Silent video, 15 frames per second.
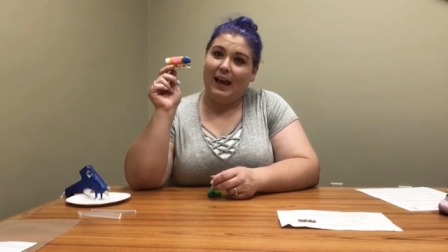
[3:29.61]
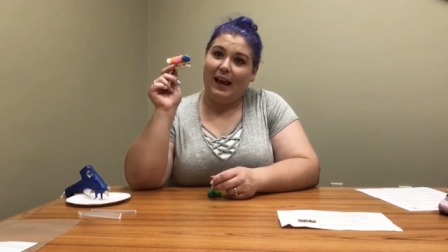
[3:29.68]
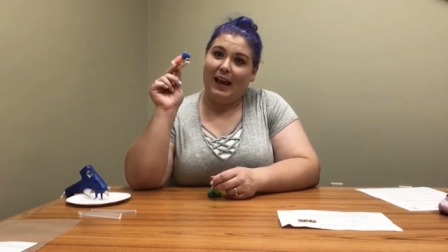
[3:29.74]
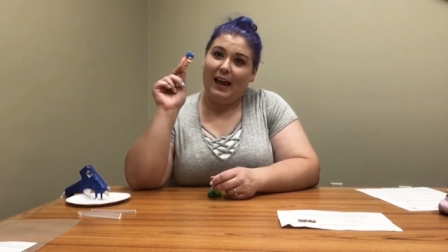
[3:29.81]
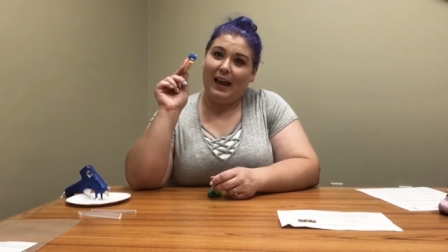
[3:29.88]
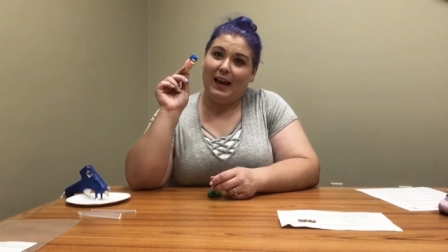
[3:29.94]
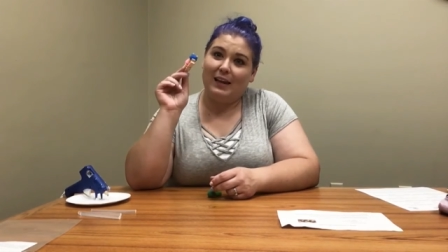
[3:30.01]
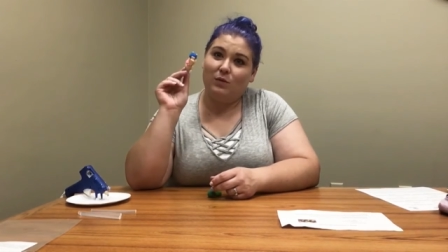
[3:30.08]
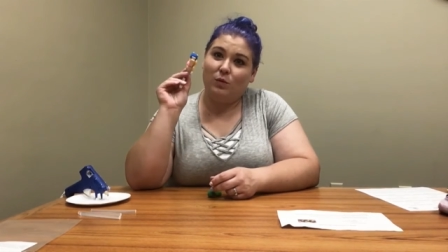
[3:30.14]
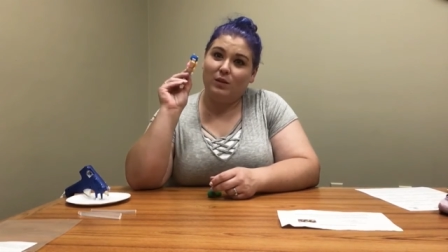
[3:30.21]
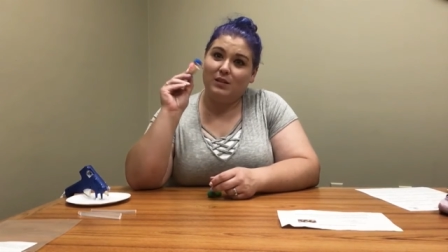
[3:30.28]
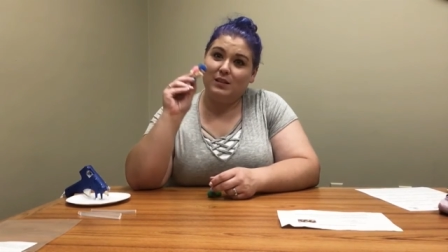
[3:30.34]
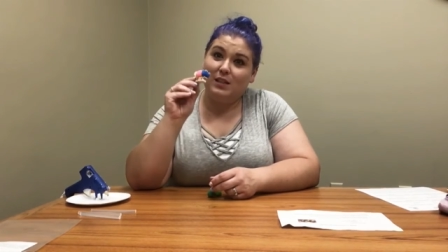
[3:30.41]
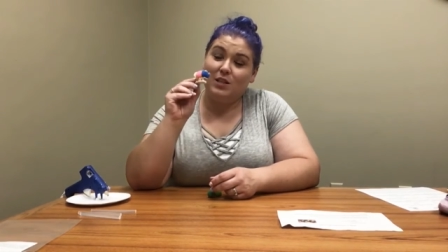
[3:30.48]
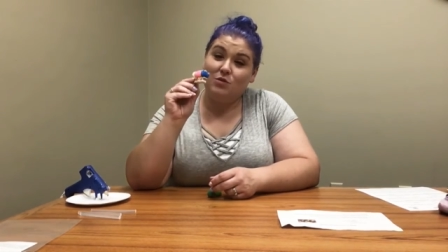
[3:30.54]
And we'll
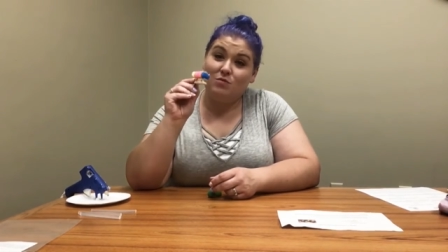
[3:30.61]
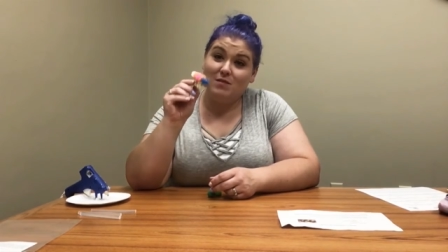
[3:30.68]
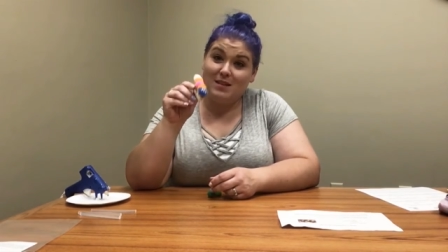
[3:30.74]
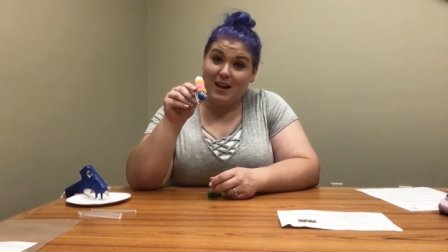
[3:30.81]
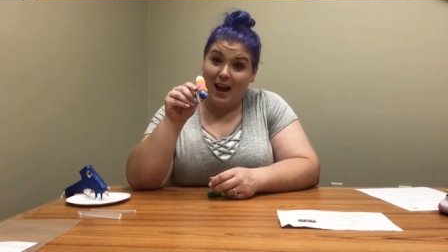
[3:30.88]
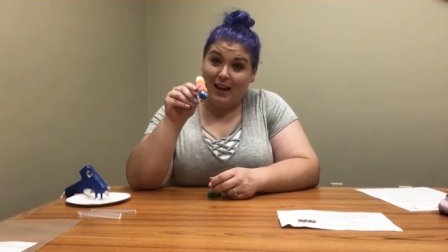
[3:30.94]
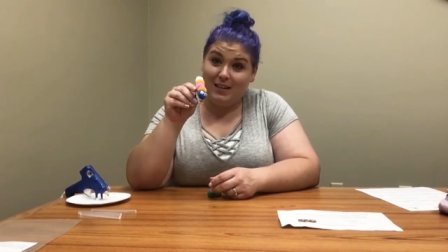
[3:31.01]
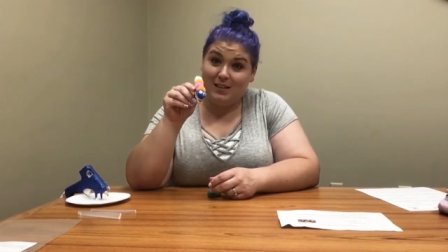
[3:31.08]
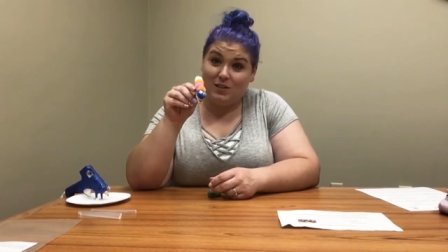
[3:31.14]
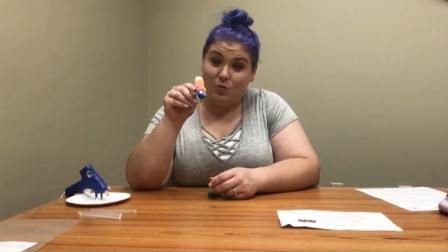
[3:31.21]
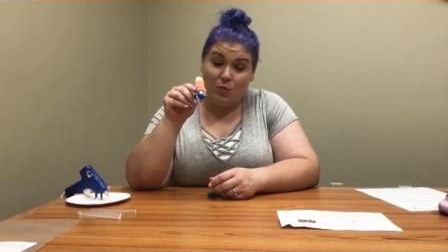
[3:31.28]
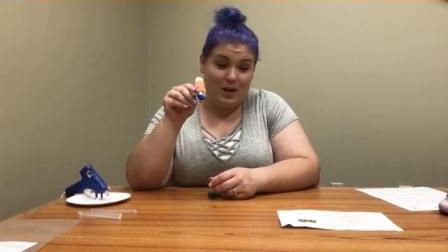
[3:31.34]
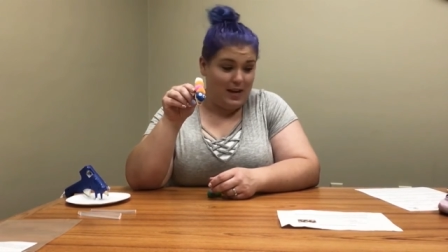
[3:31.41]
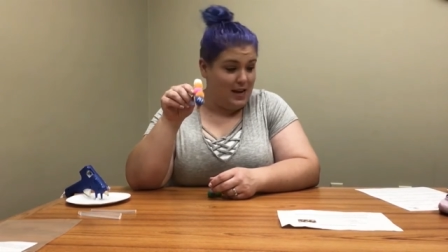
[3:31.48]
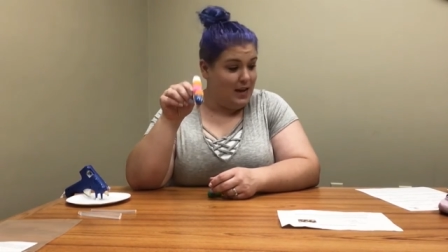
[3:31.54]
see you next
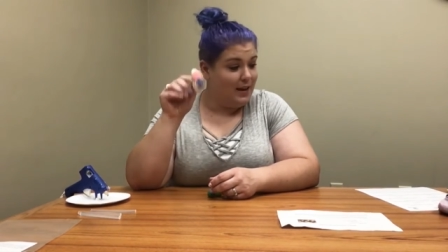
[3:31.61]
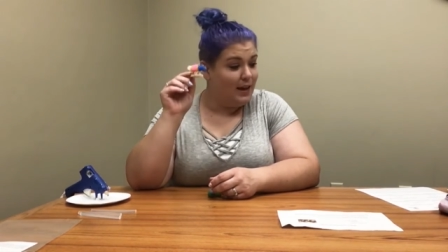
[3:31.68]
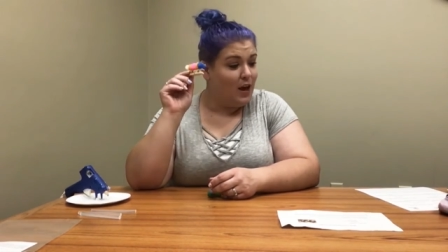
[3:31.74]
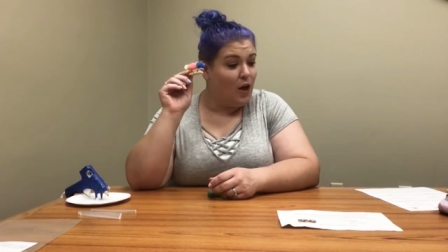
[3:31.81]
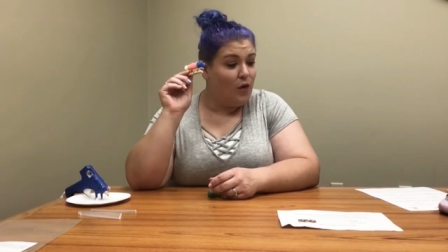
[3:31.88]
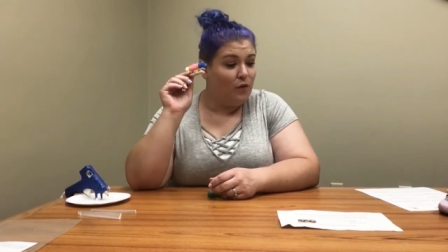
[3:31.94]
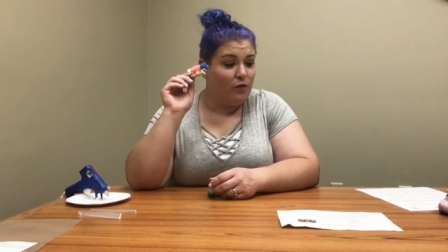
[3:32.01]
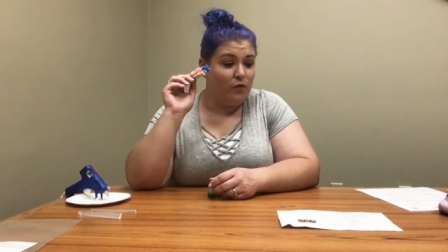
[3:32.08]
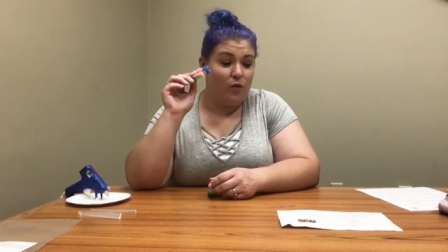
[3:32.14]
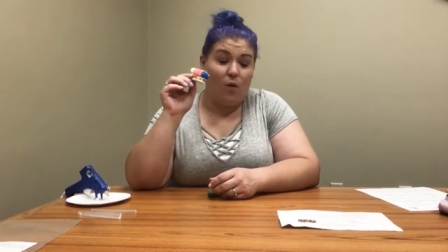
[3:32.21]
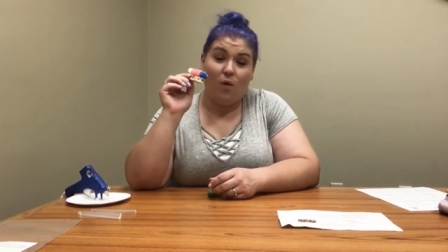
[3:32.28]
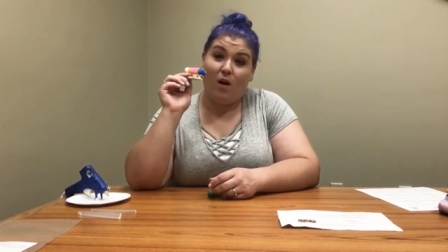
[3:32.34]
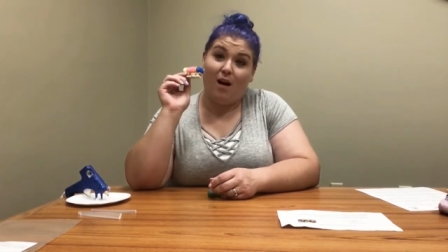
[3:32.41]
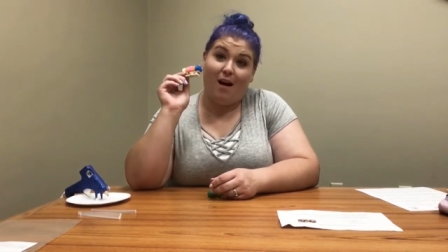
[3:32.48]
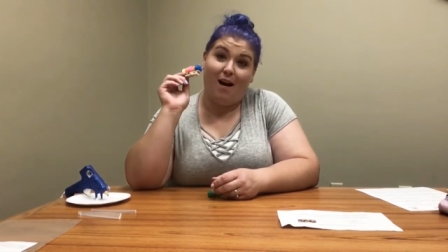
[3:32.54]
week
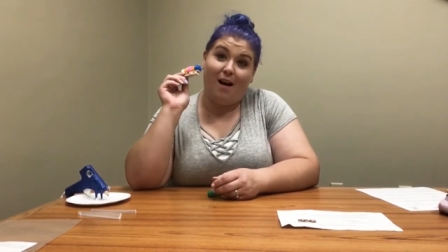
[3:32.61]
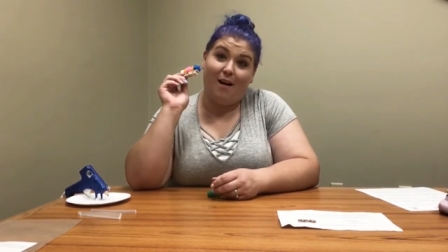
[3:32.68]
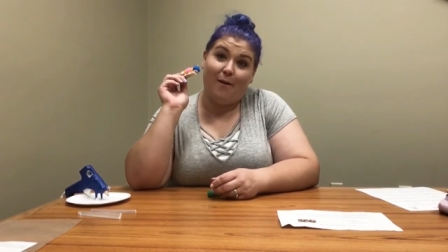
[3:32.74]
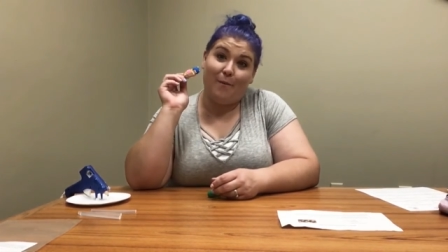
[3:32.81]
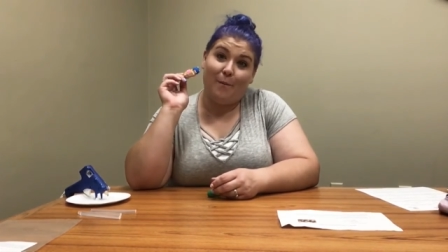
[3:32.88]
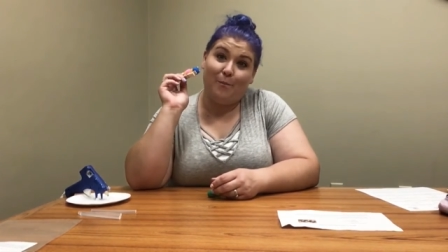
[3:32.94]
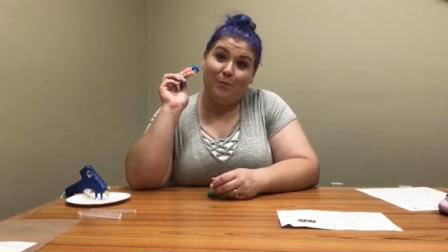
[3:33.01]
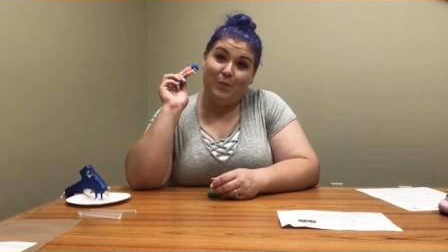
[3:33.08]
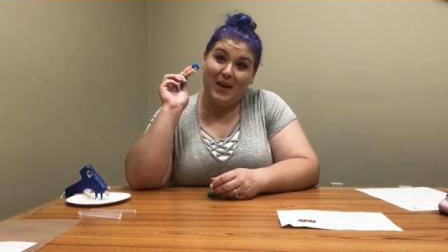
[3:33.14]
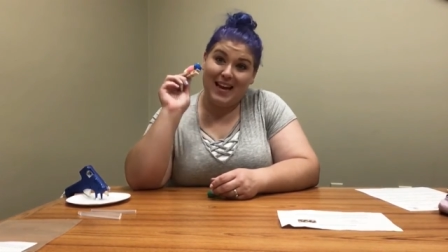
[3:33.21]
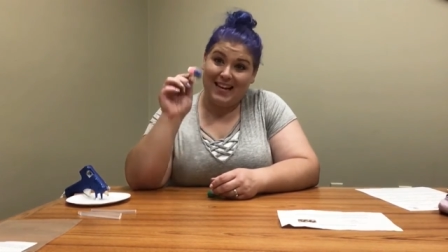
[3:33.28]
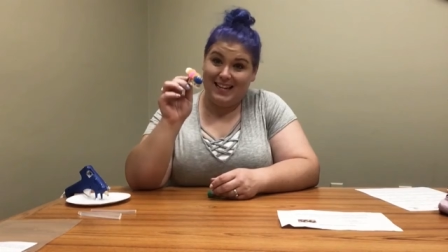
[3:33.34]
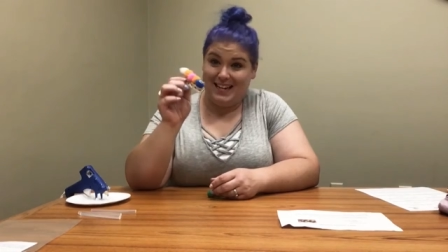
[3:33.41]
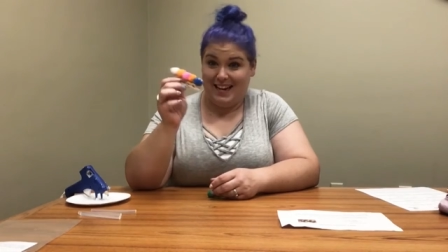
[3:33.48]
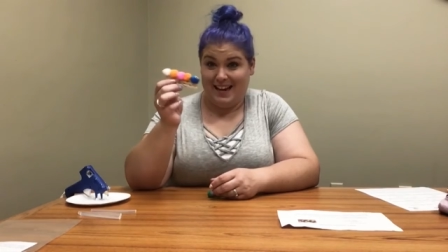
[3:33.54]
for our
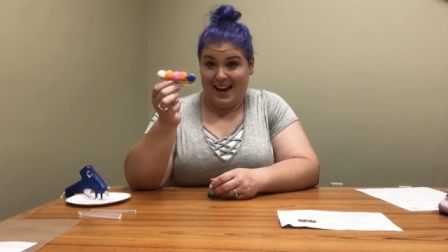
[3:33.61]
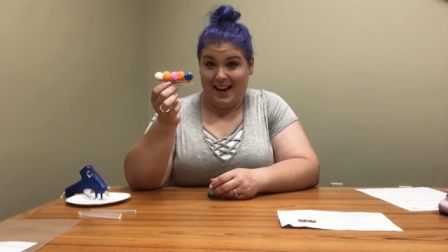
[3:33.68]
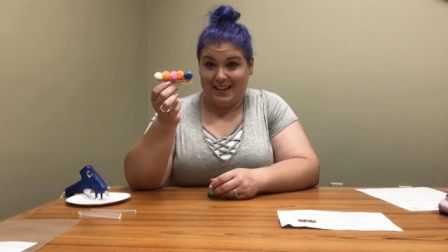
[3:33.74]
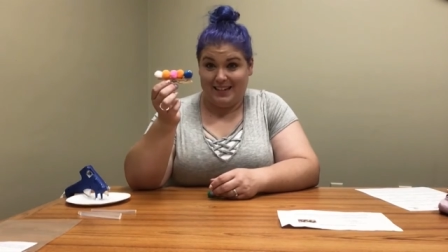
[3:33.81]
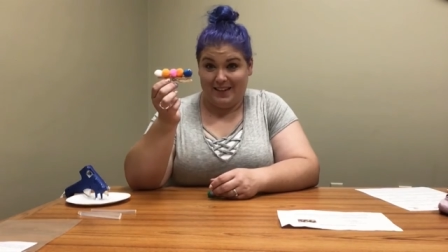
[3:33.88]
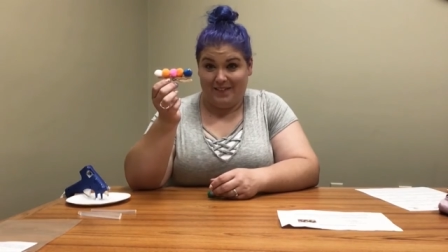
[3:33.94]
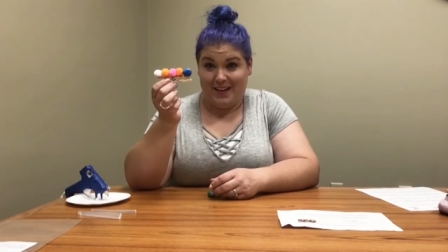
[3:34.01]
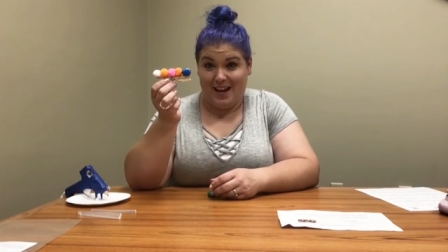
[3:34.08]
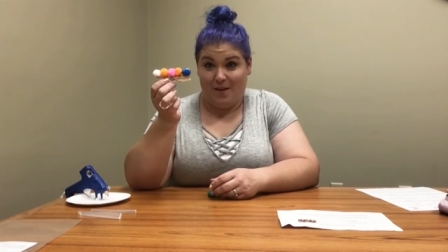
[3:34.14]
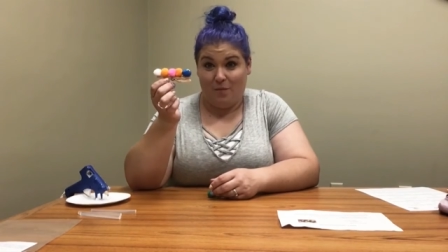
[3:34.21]
picnic activity.